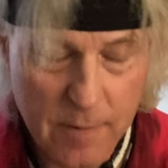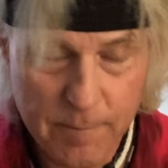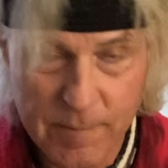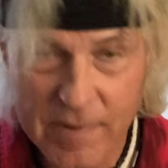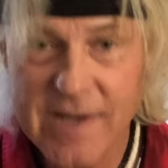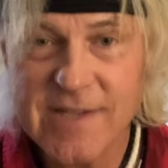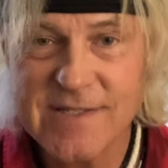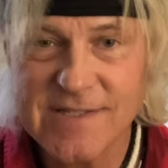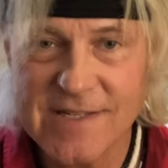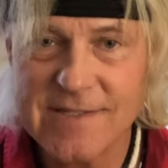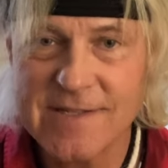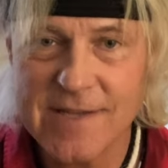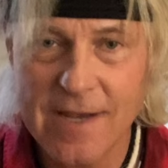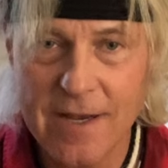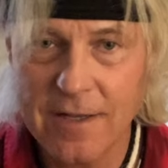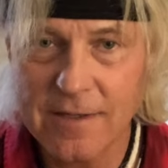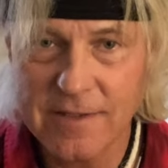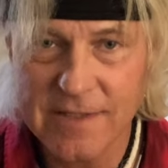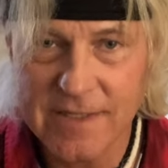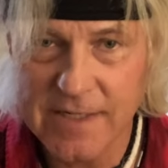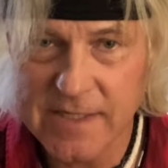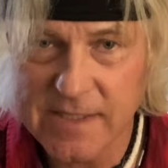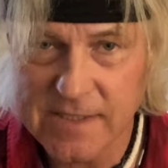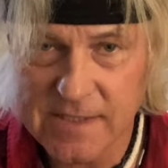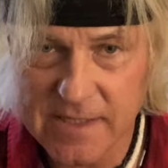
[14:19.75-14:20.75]
Because it's
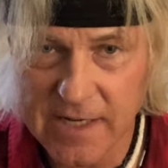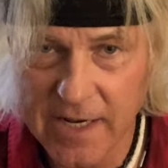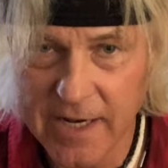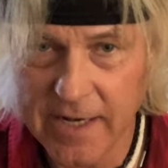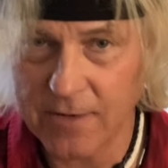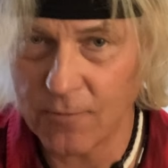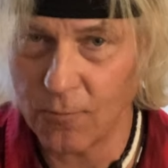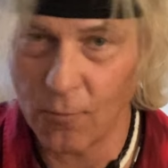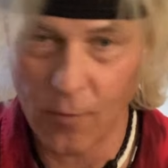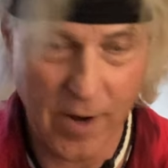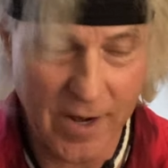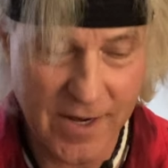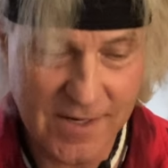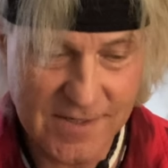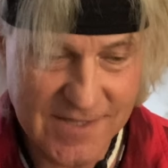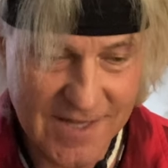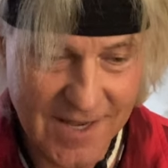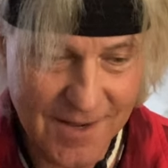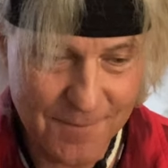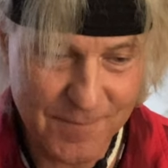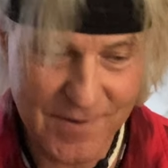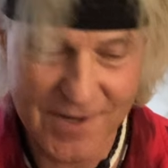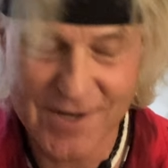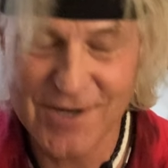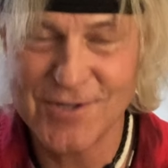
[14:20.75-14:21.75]
held in estate. Why is
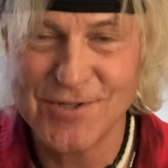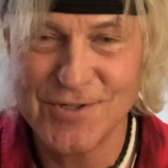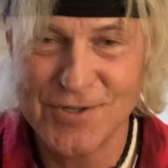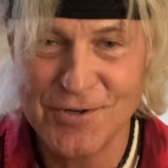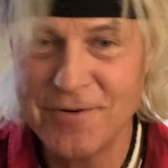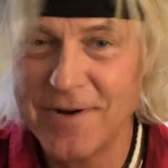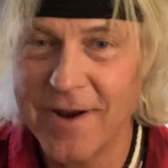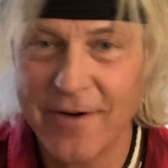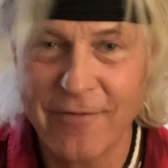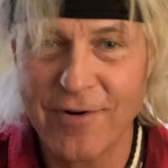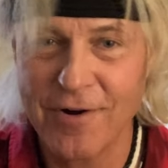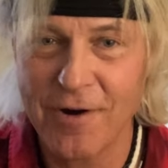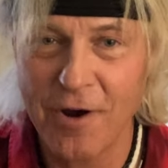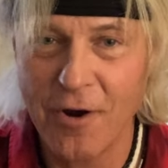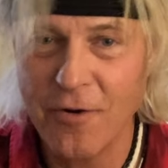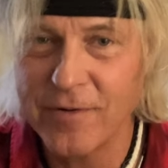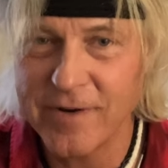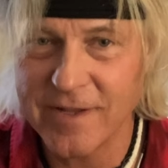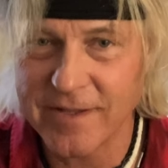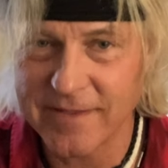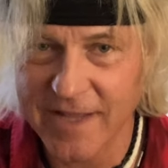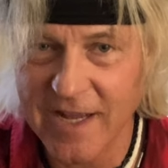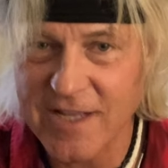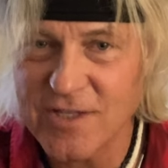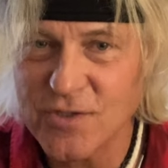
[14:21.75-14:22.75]
that? Because you never own
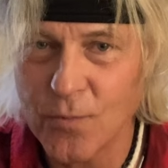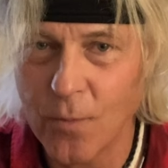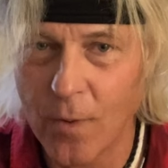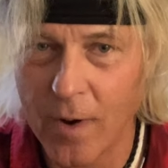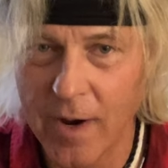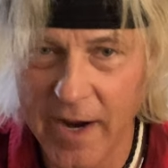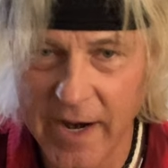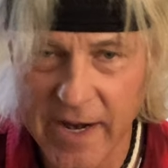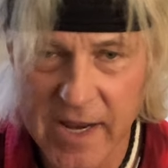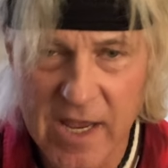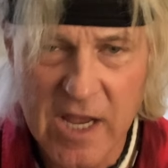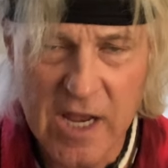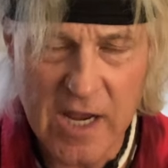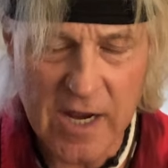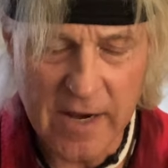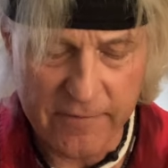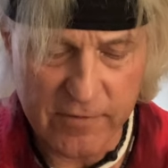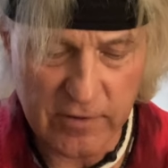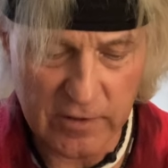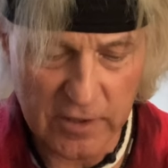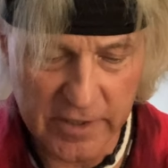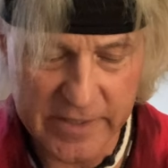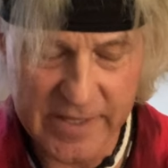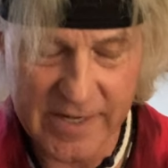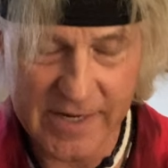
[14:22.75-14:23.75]
it. That's why. If
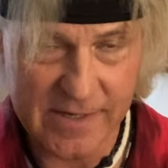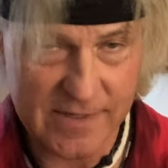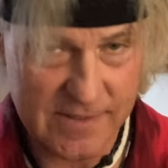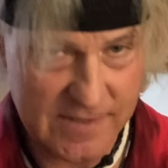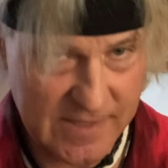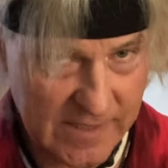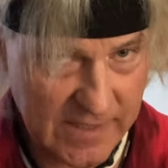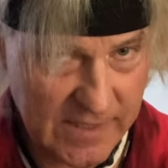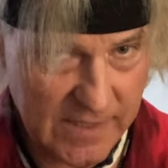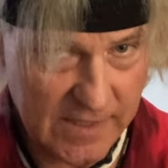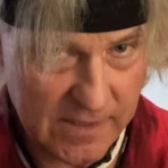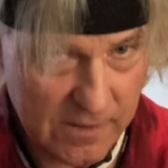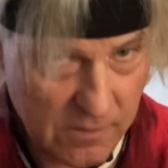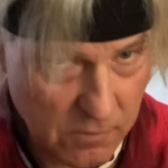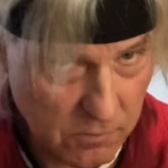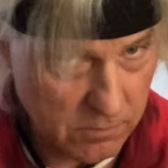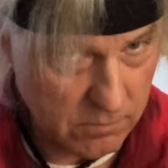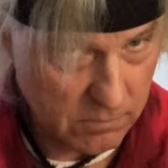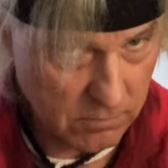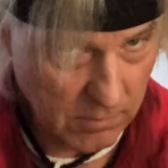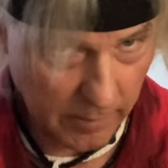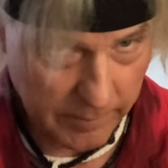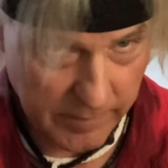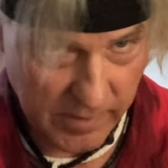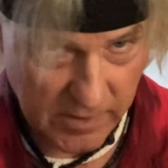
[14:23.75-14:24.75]
you look at a deed, I'm
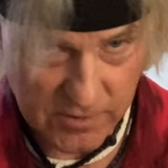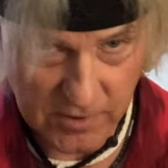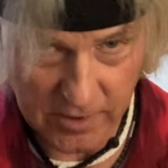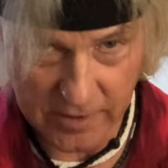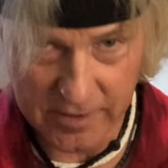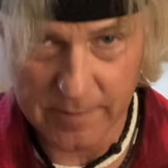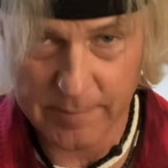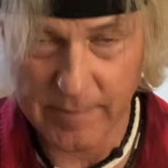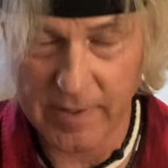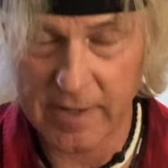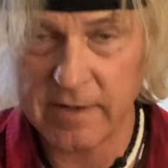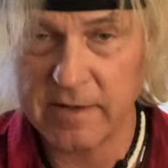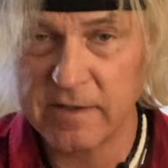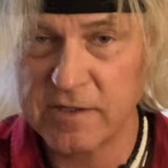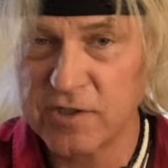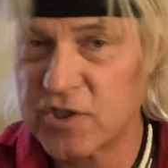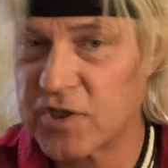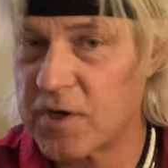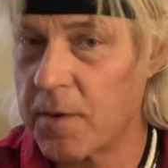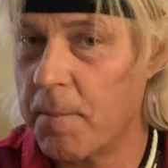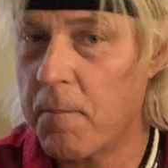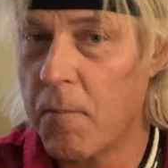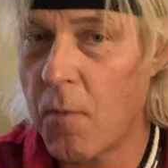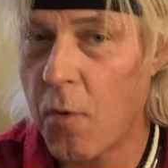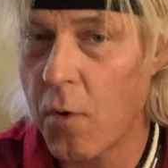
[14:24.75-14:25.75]
not talking about
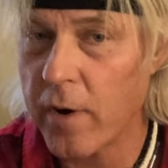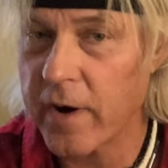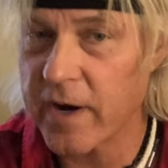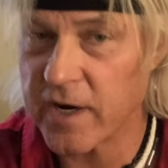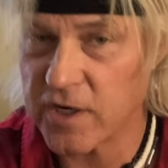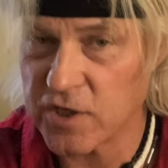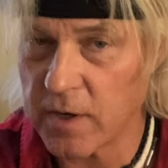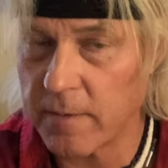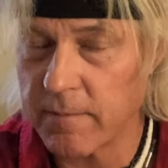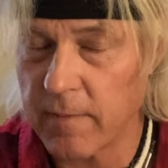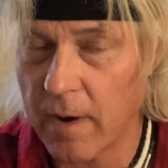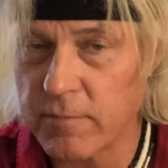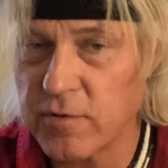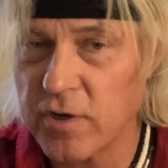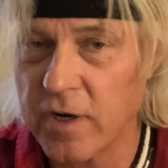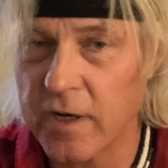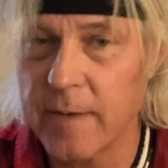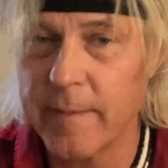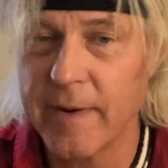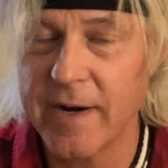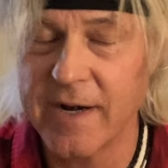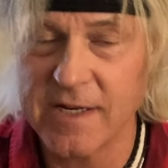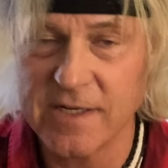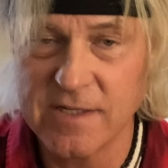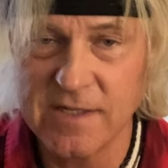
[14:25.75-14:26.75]
just a mortgage. I'm, talking
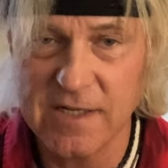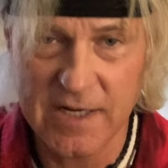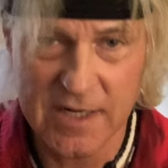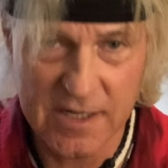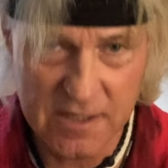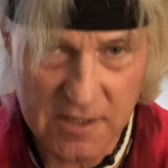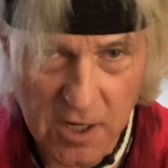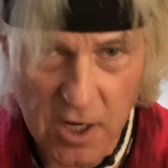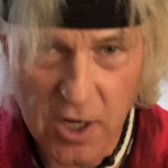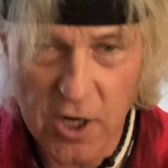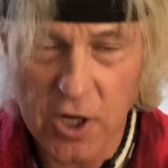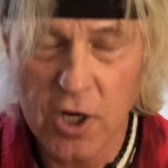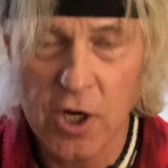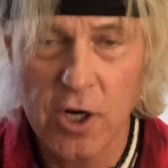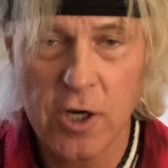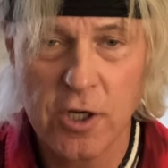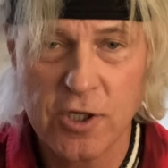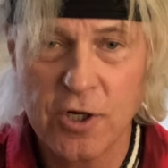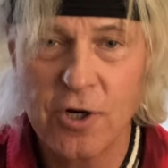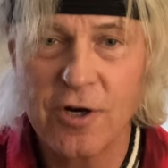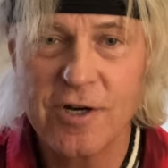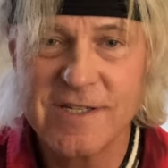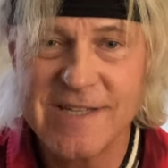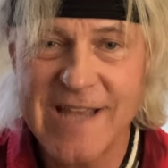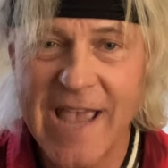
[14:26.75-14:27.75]
about a deed.
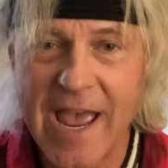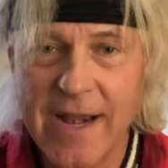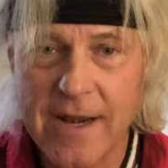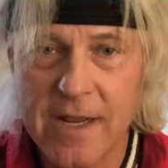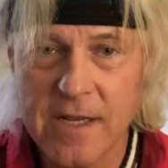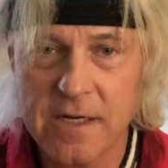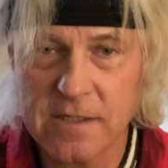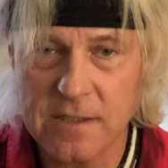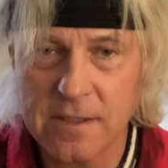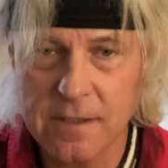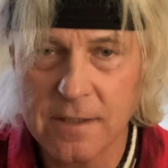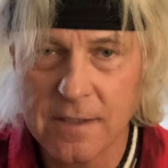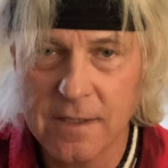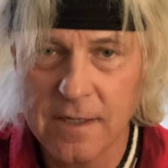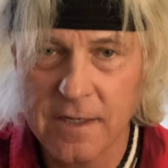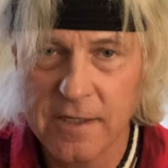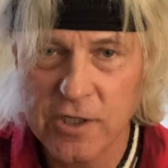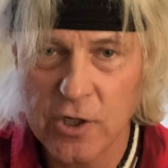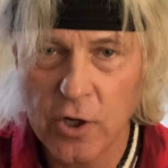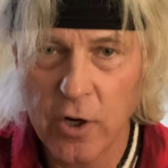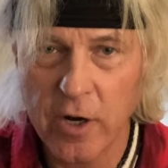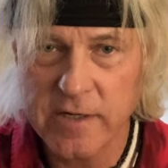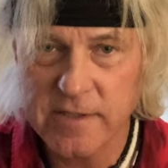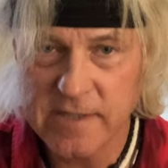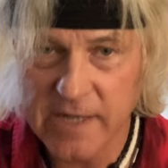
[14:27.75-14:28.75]
You're a tenant.
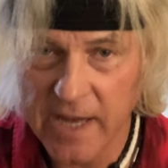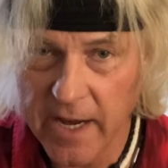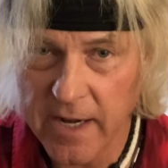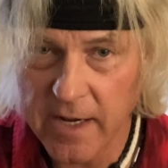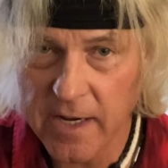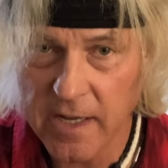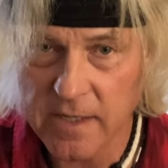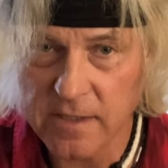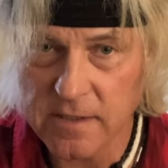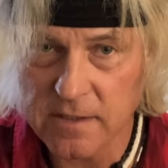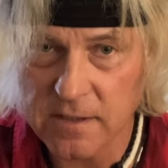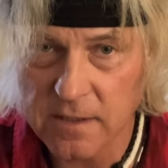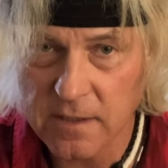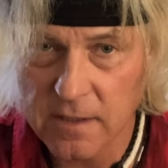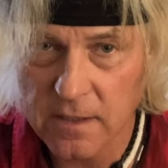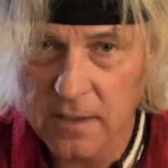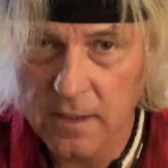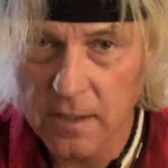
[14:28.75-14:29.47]
You're a tenant.